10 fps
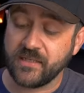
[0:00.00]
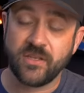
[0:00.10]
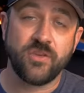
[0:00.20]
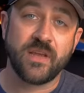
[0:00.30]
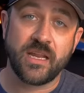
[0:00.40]
So
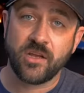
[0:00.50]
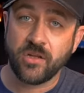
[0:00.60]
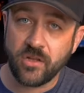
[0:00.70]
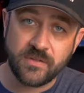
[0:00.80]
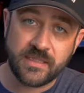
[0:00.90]
you've got a
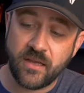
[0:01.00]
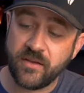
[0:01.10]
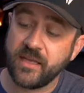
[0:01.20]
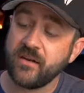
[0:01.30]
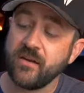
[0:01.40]
closed cell
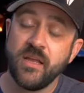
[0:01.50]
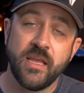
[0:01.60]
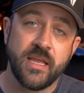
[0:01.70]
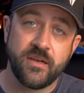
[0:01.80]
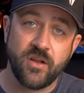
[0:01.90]
inner
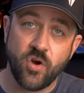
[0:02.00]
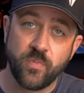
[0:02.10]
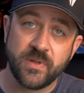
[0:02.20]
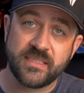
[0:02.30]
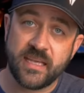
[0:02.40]
and an
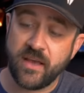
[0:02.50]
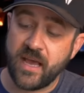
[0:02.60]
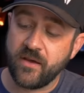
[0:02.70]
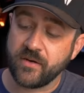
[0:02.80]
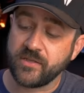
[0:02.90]
open cell outer.